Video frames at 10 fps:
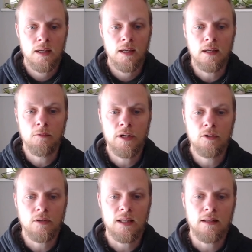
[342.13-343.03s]
We
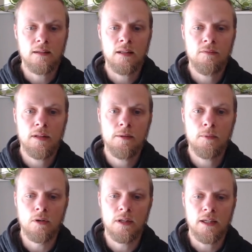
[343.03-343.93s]
note that given the
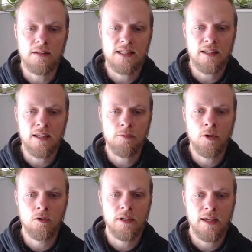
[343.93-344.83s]
model here, say that we
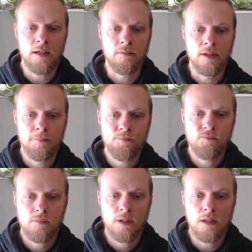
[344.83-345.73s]
only have
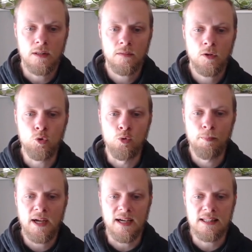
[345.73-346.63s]
2
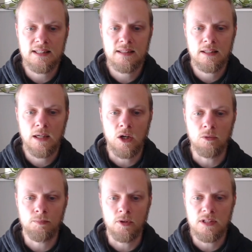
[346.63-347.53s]
past
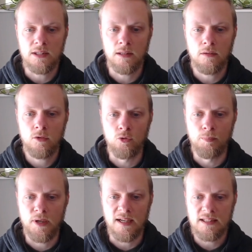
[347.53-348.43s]
outputs and 2
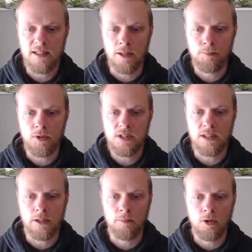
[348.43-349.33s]
past inputs
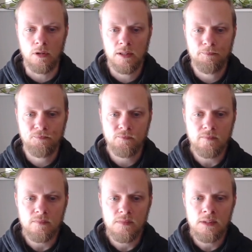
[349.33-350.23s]
in our model.
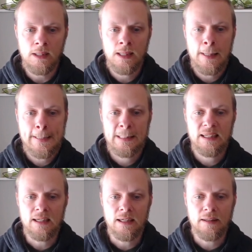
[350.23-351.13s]

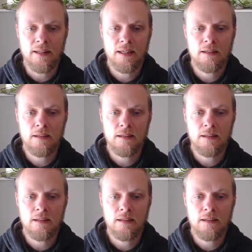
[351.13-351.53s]
Then